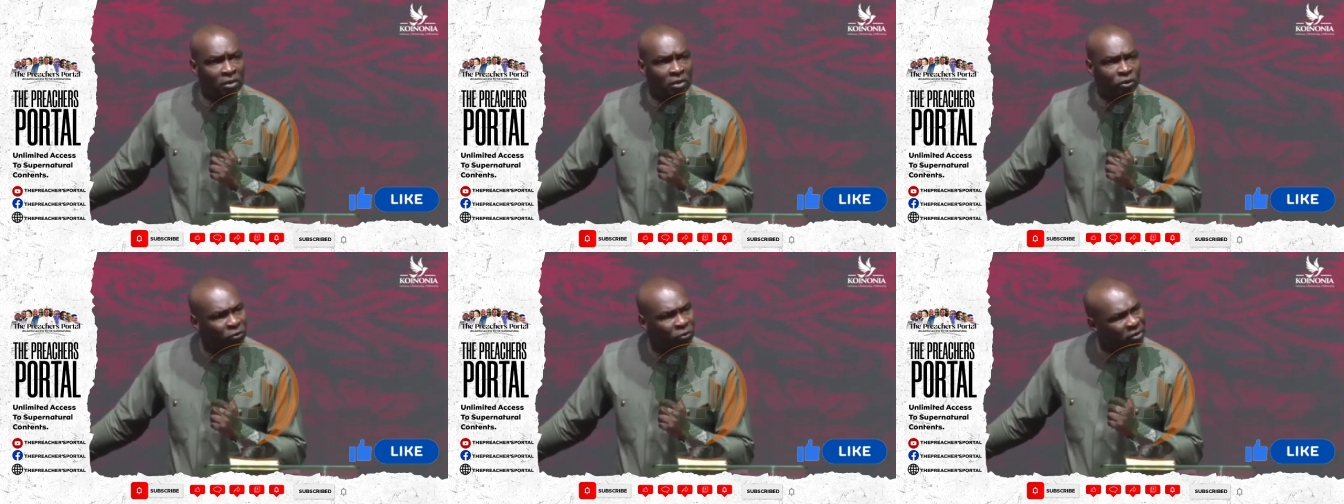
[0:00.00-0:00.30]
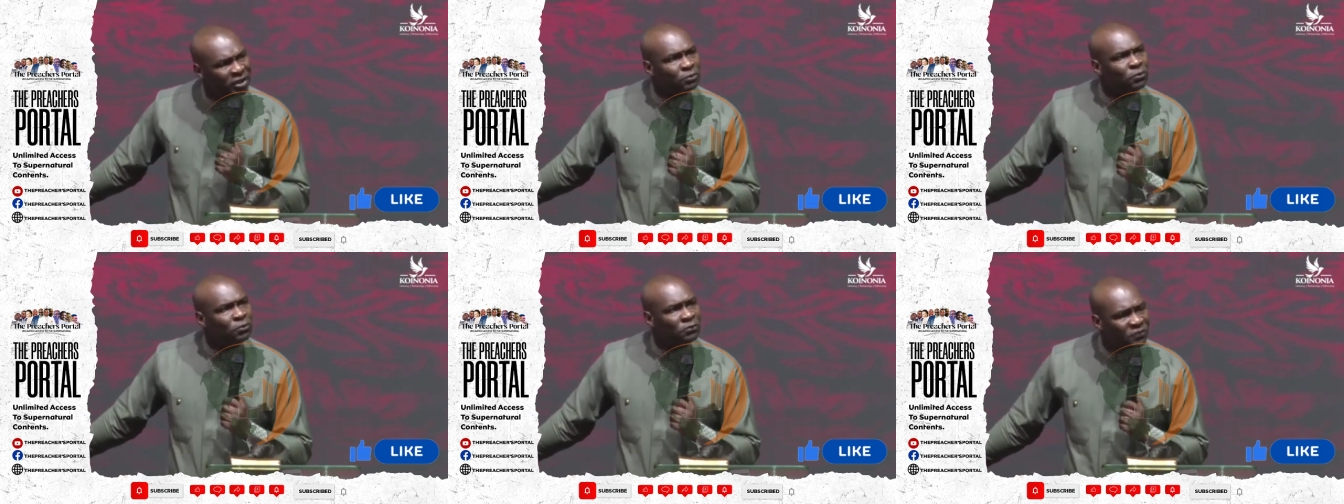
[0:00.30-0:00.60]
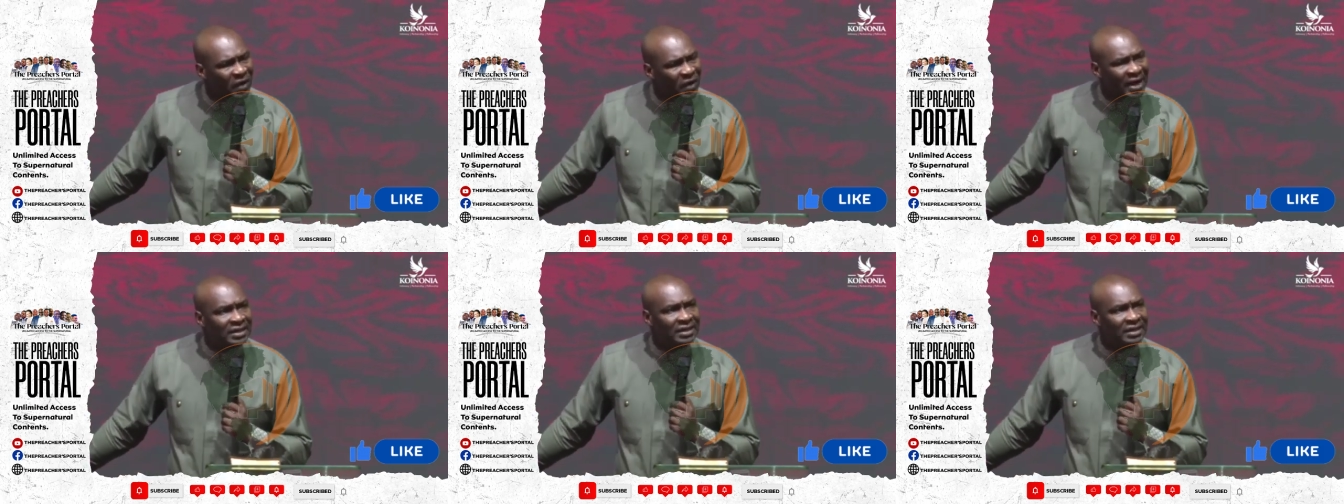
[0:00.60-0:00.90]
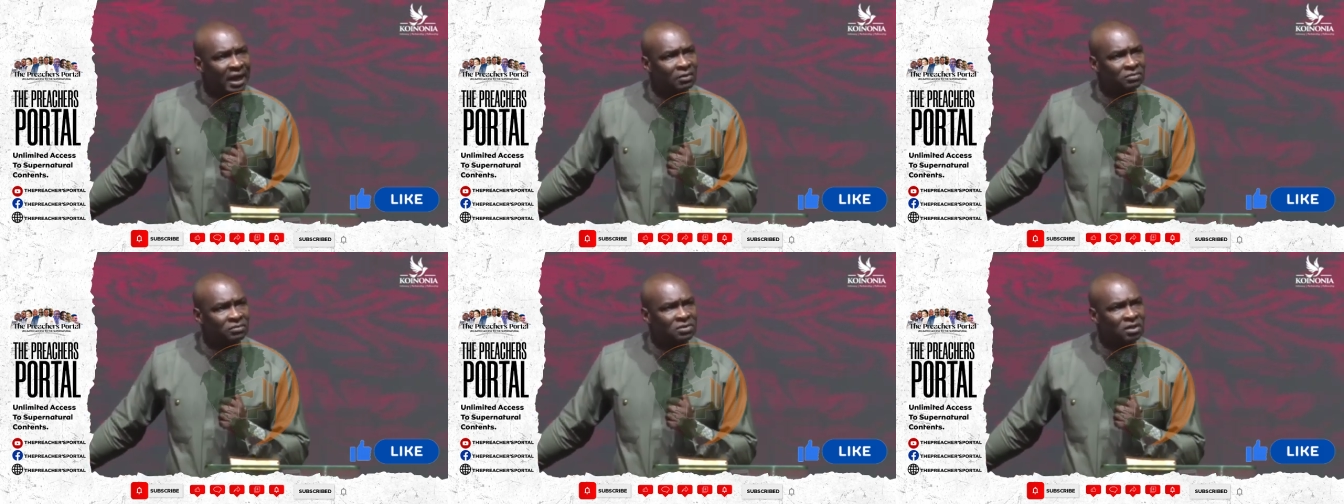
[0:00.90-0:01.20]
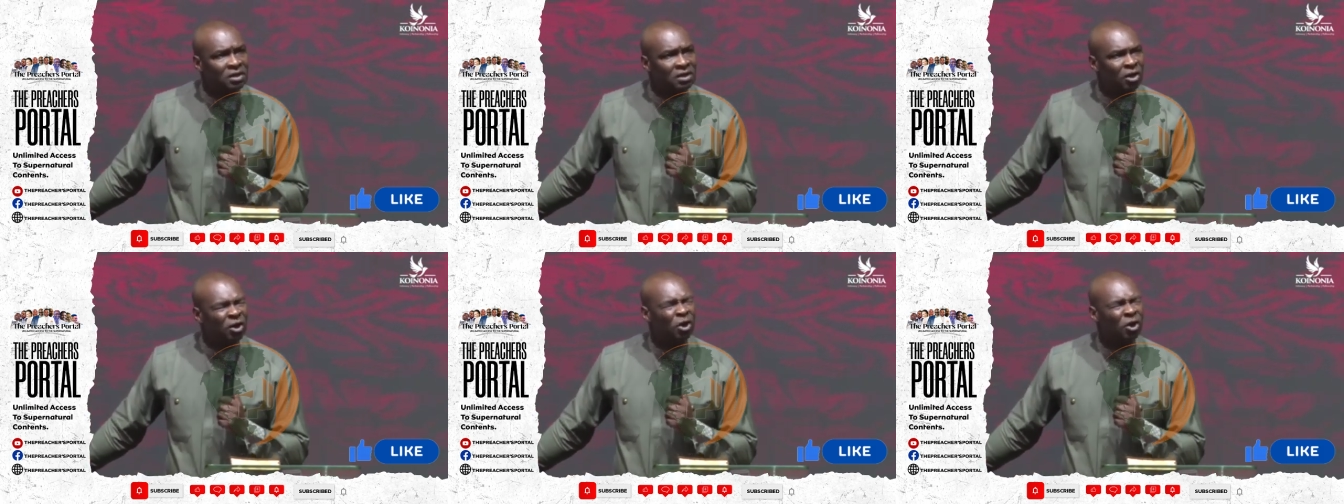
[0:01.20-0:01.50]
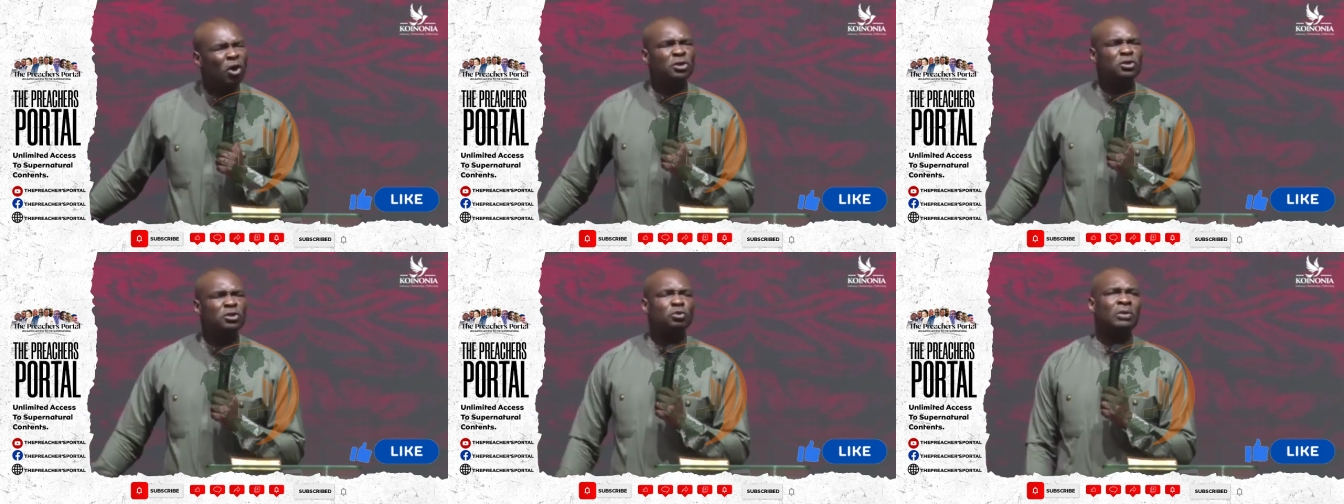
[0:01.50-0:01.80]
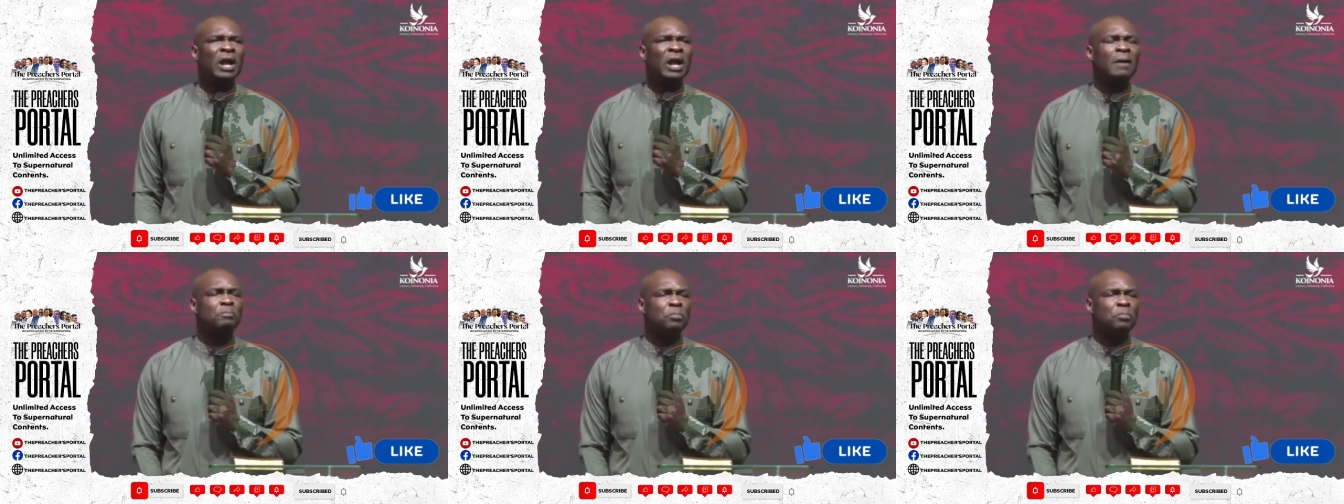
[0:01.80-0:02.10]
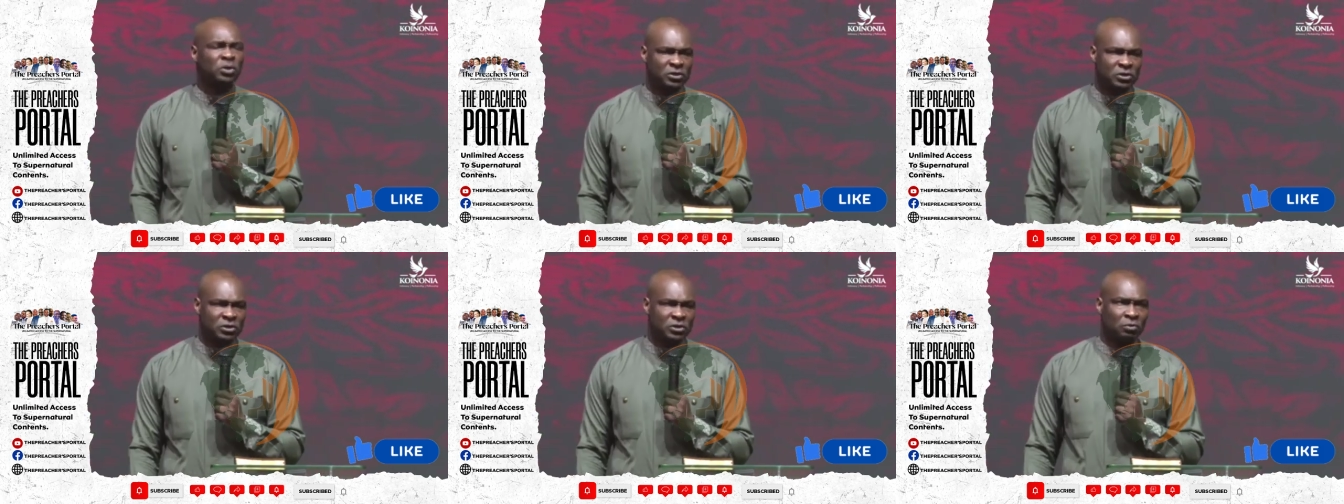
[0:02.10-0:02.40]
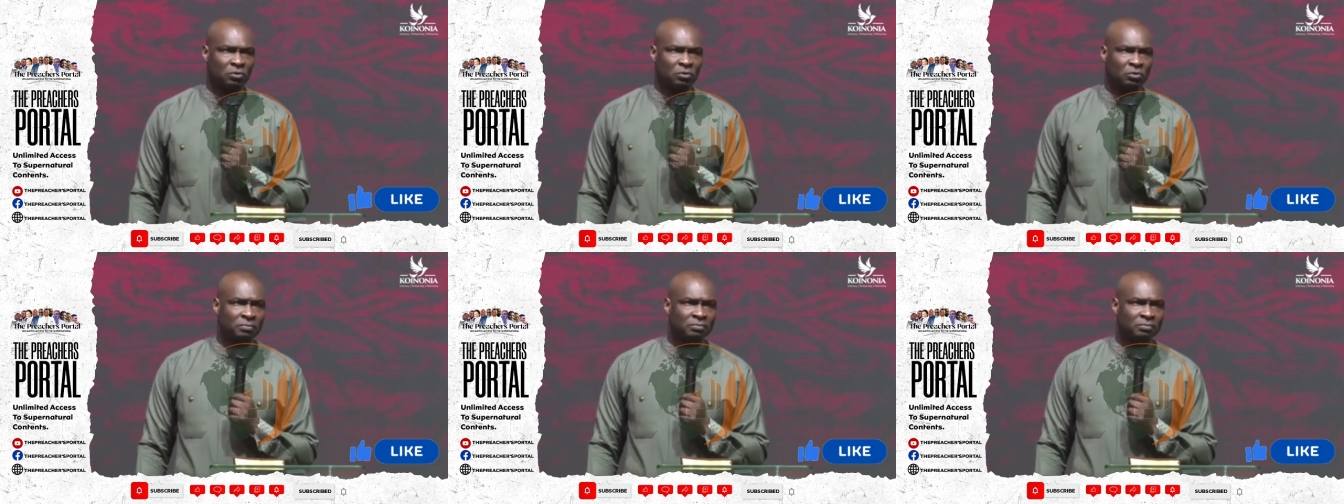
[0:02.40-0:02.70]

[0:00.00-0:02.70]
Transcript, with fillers: you need to find out lord should i pursue